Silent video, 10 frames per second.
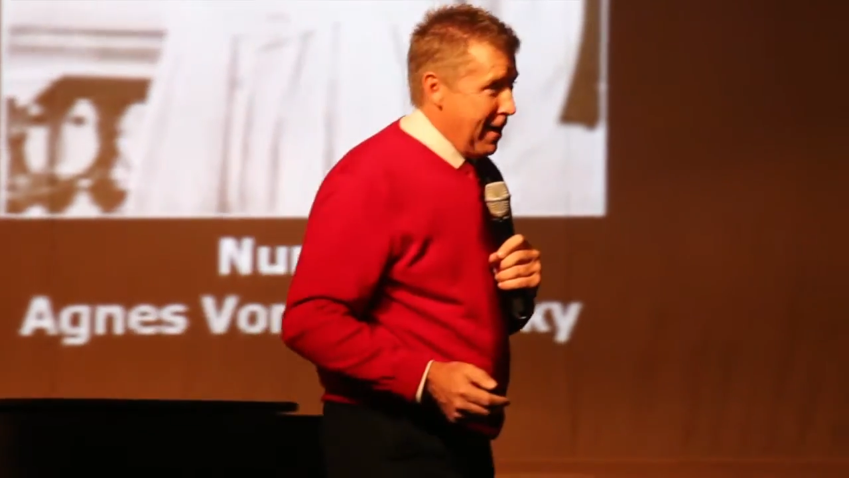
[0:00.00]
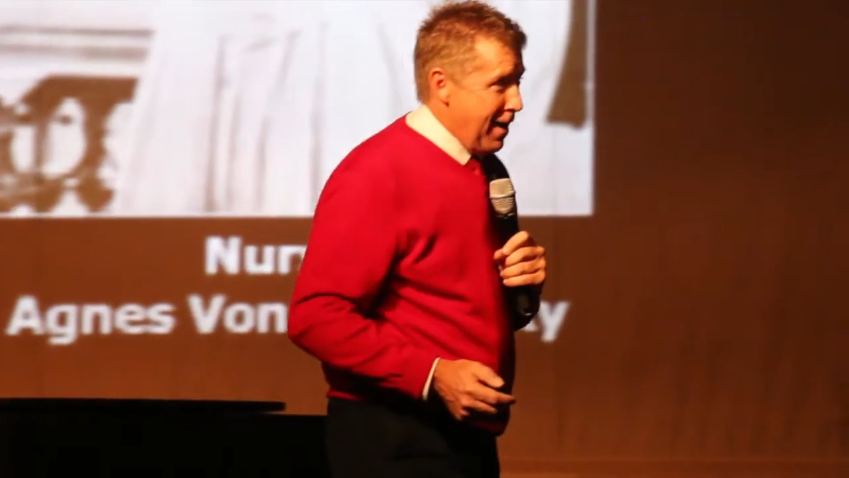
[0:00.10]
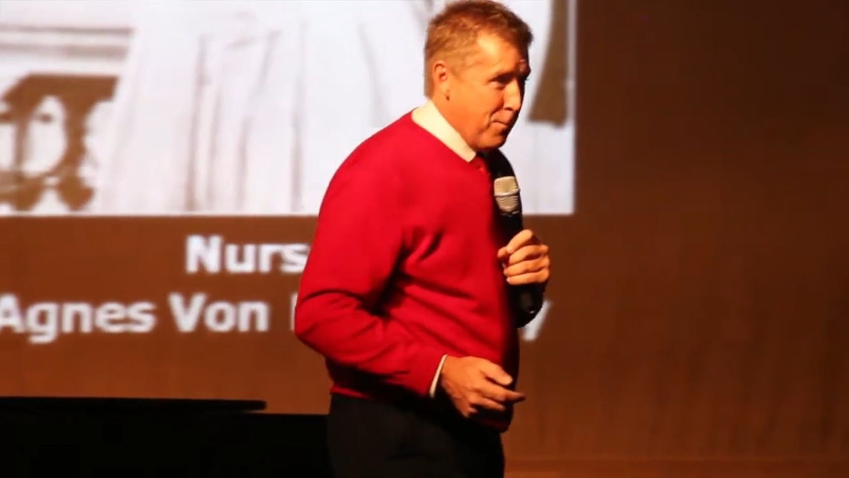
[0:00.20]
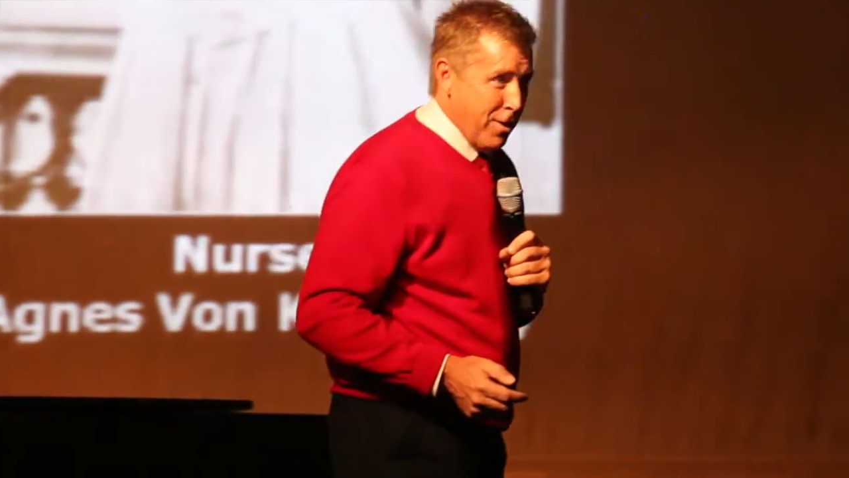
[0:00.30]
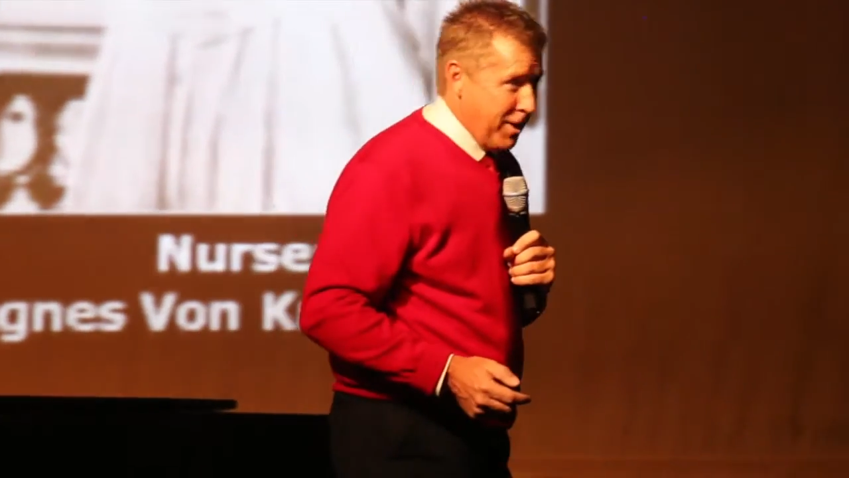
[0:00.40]

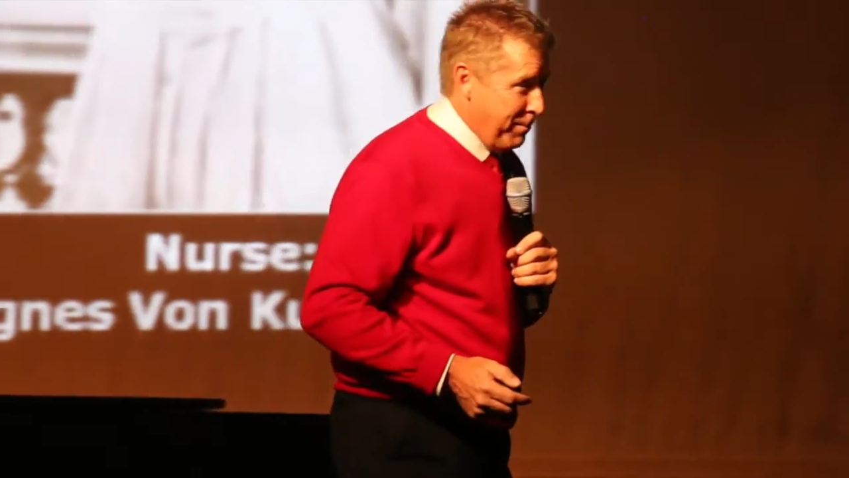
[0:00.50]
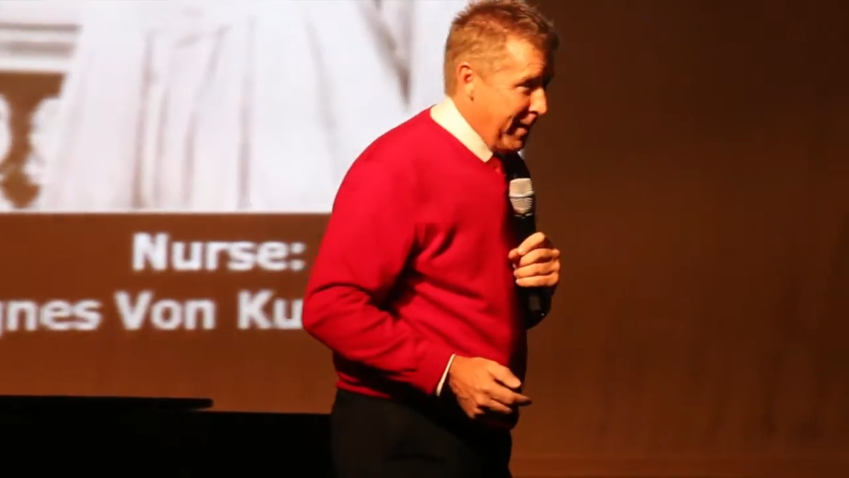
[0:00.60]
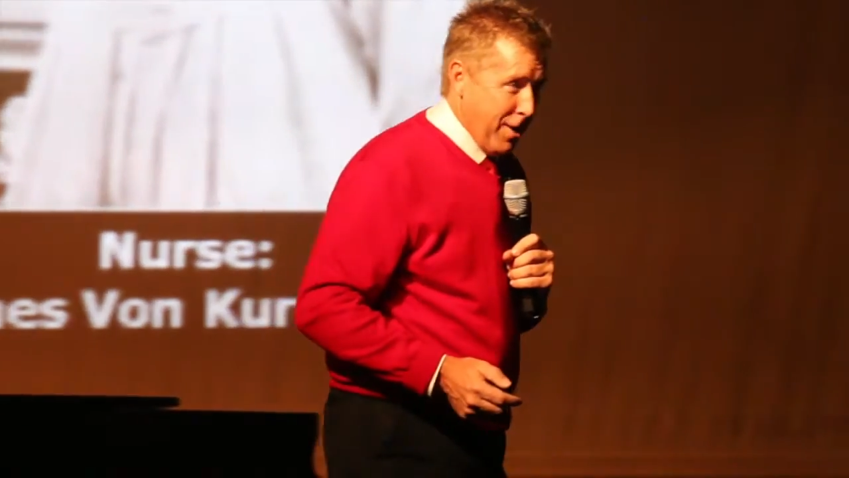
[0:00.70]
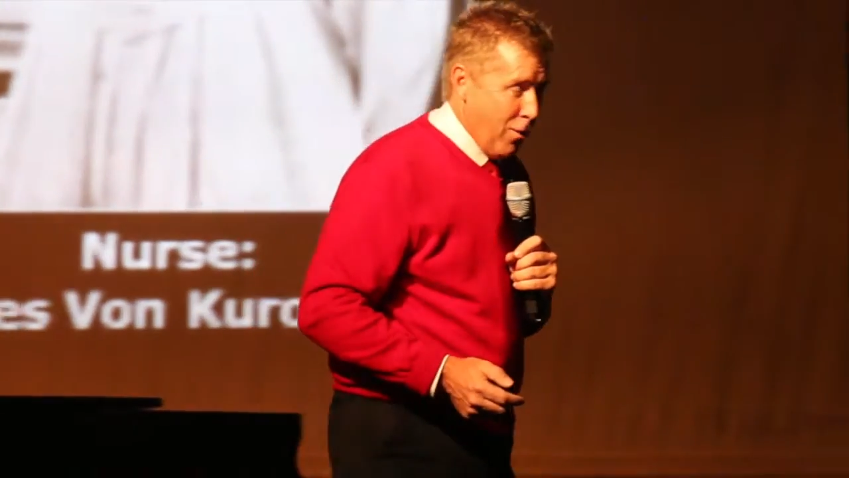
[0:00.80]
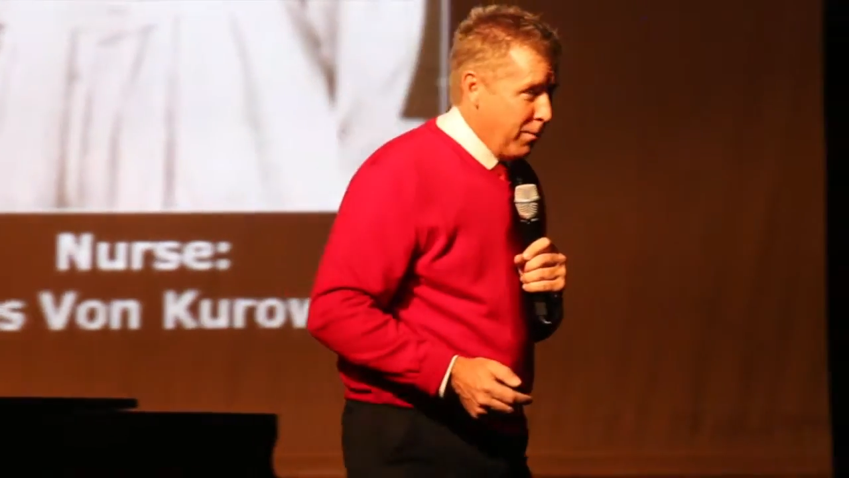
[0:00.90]
man wanted to
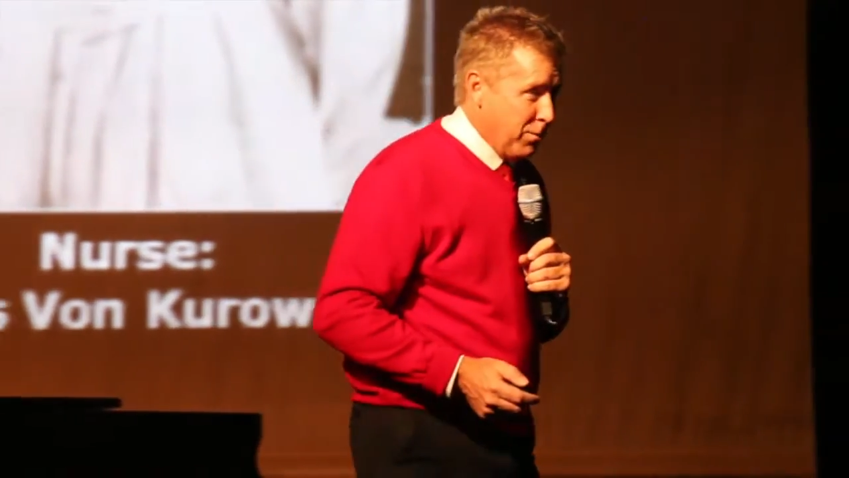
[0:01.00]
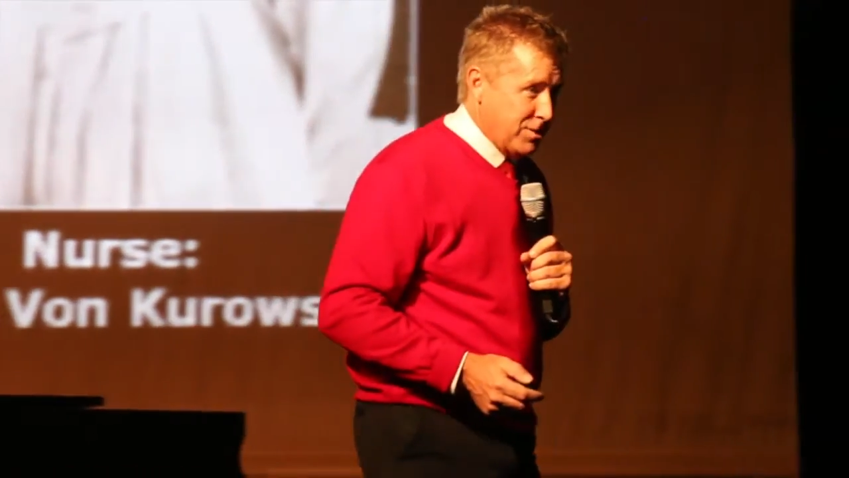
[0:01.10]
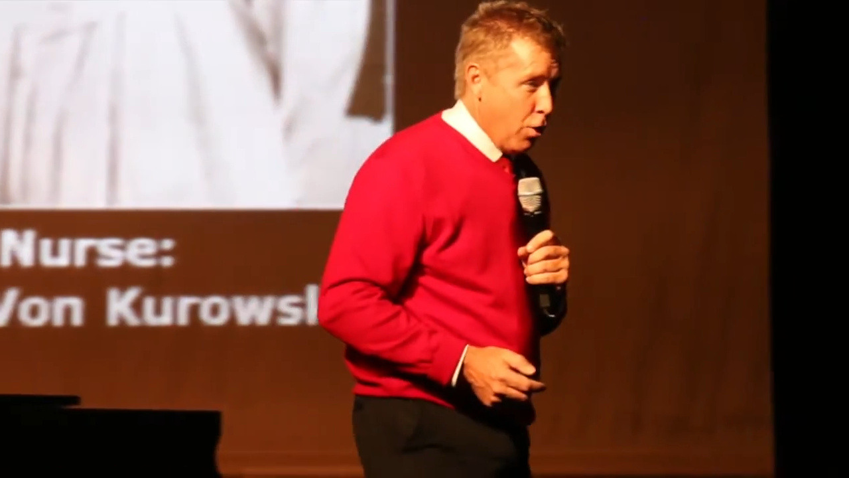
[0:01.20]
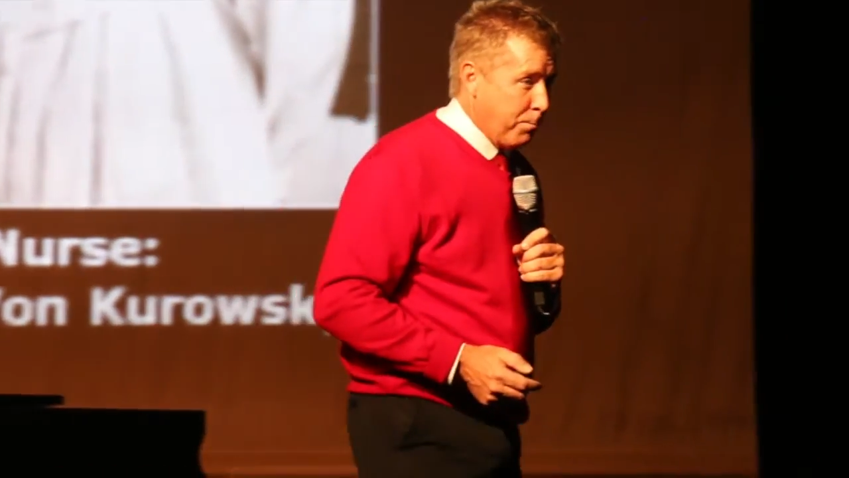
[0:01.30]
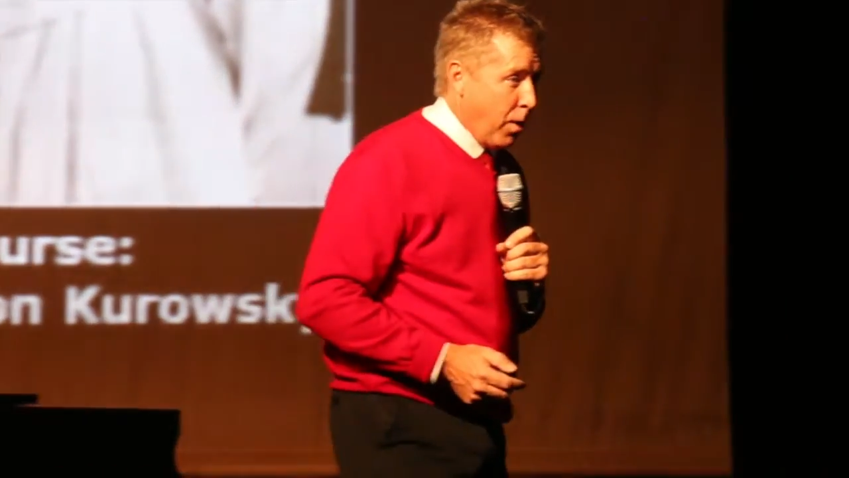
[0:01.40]
be going,
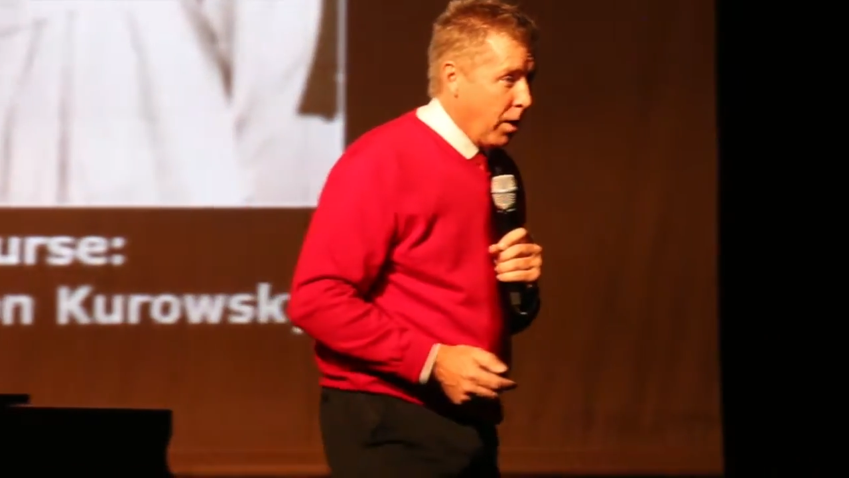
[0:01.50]
was Oak